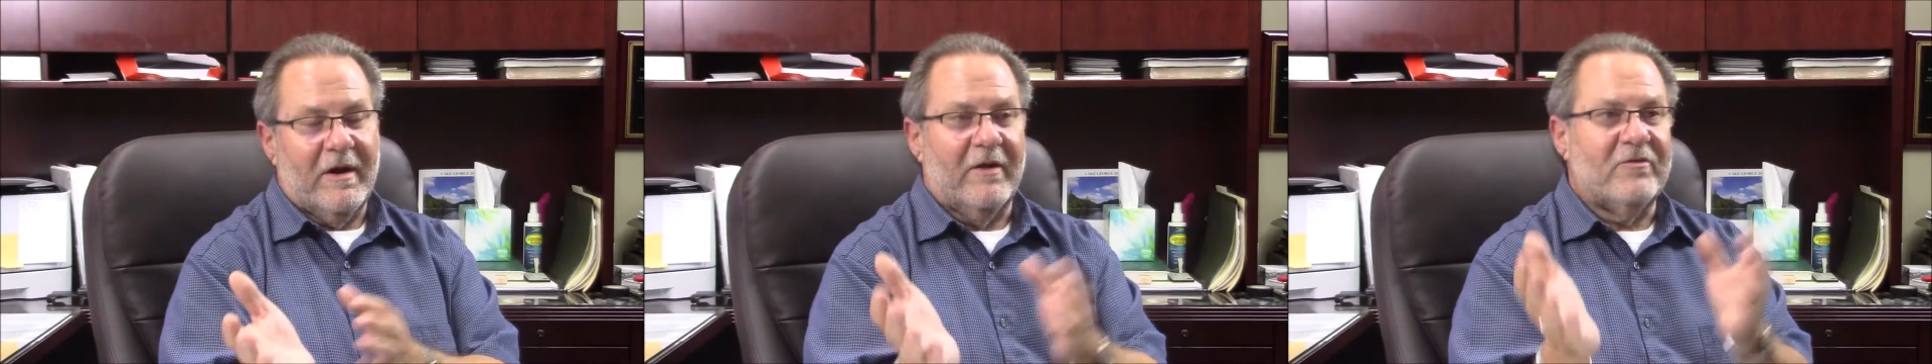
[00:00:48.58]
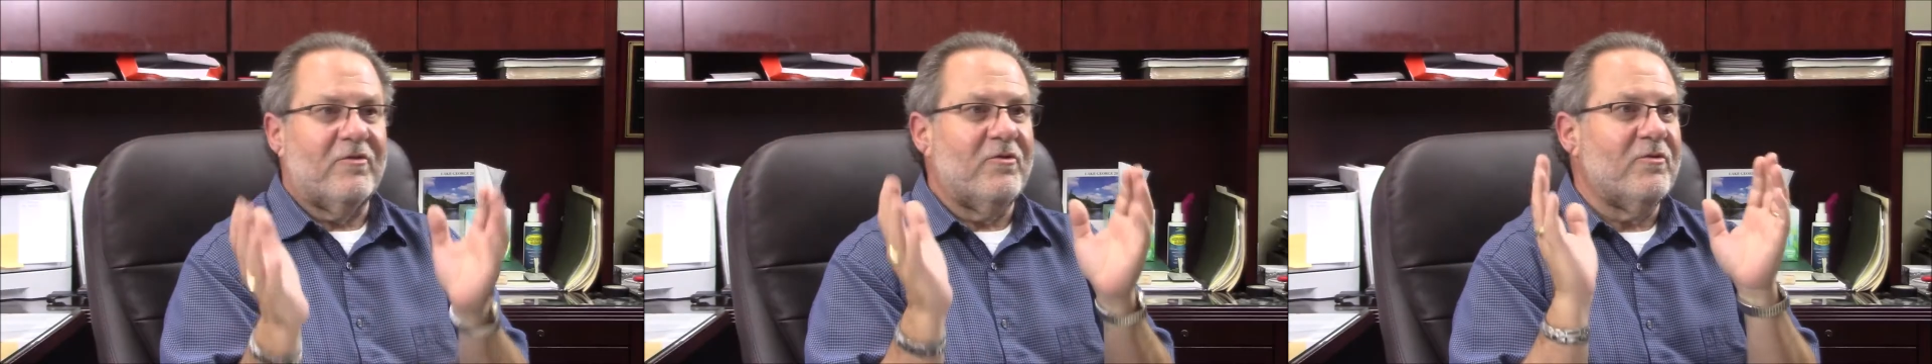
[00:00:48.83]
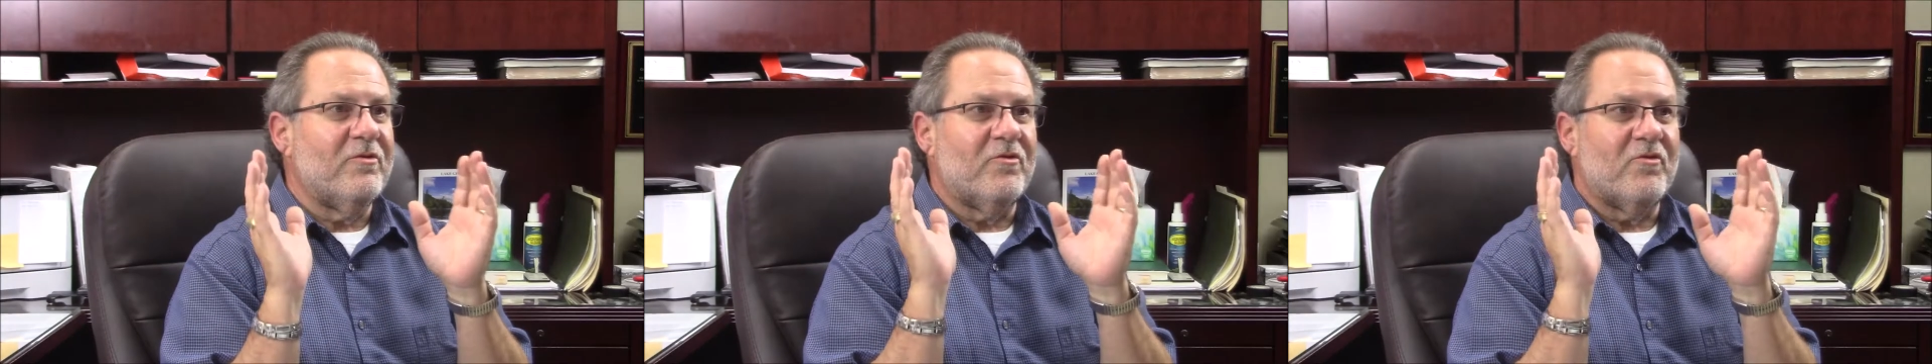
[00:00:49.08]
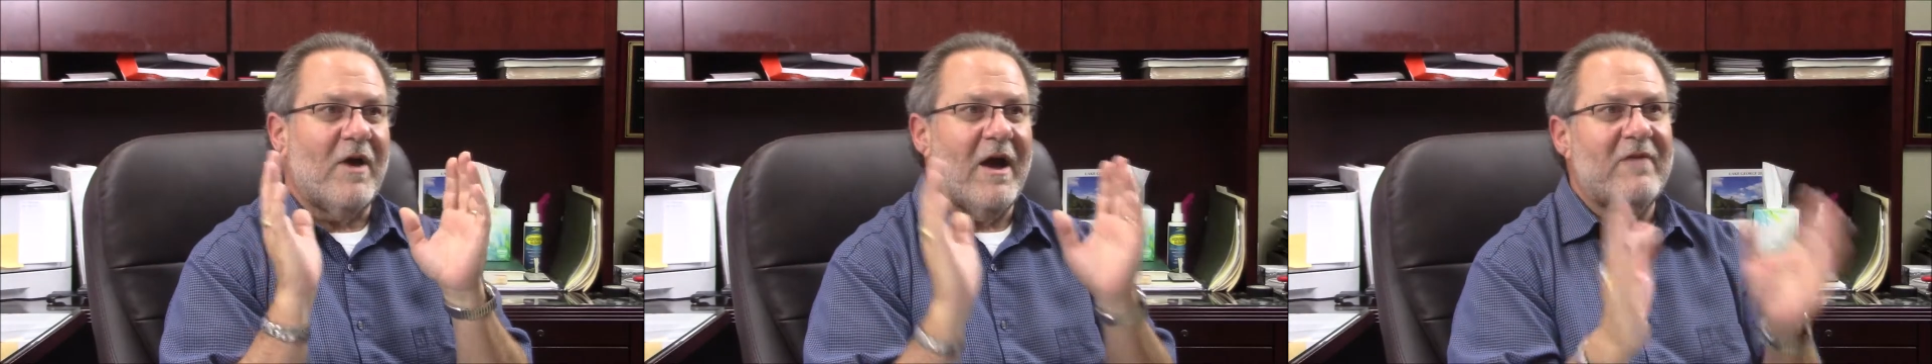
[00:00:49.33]
us do the
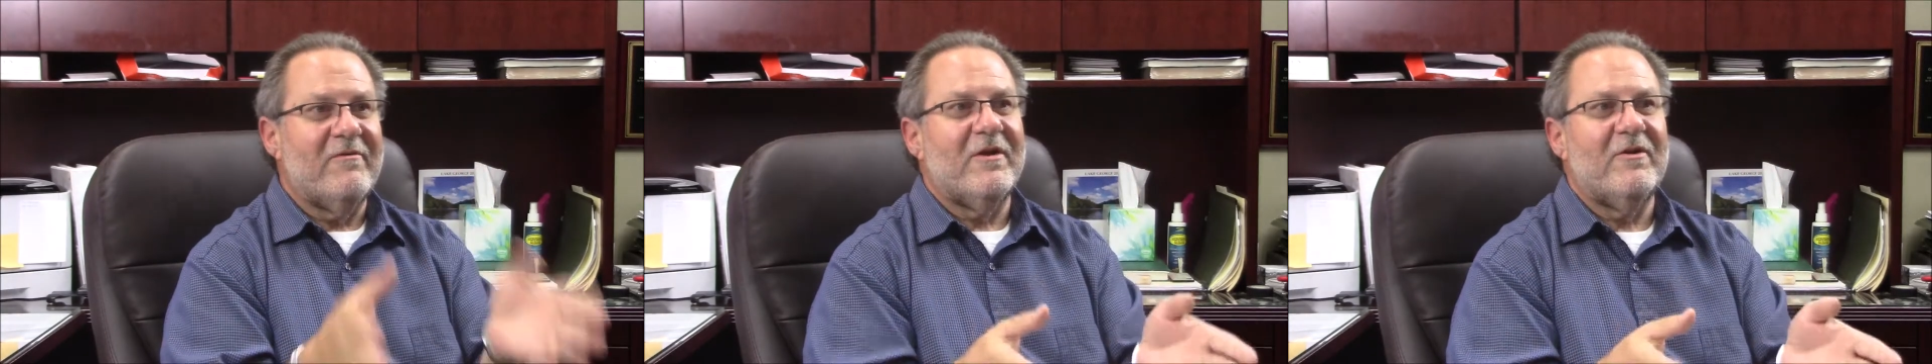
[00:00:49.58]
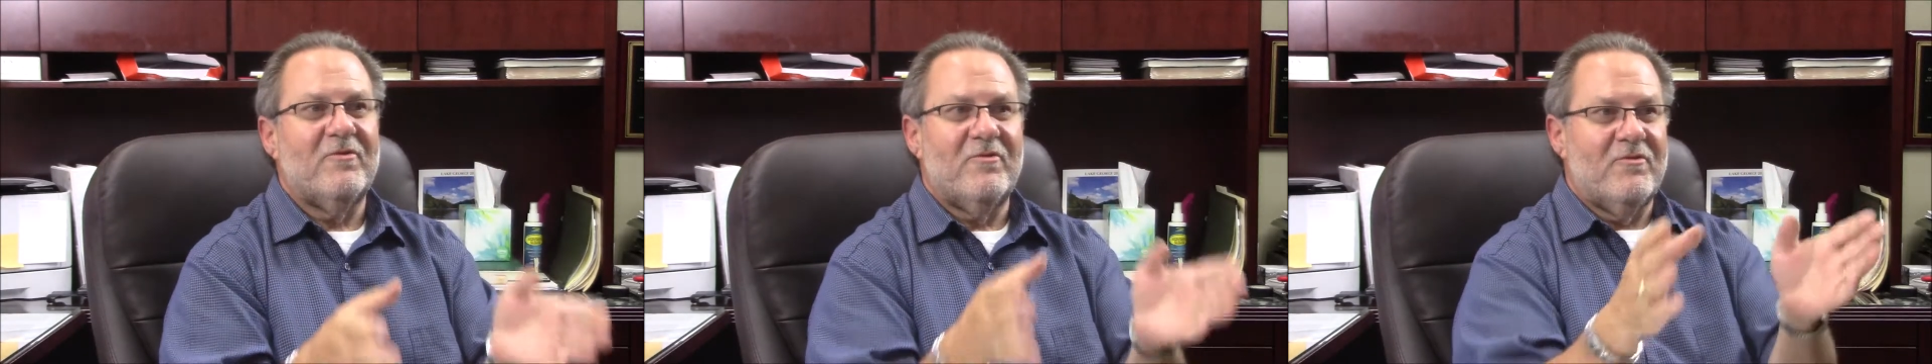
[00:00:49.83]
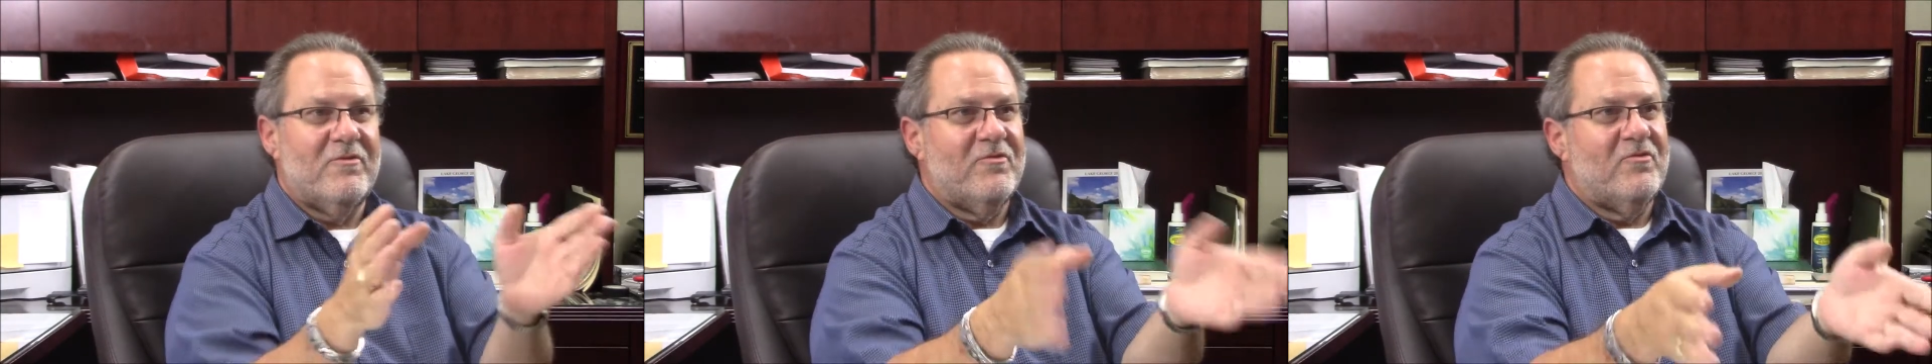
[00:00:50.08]
driving, you do the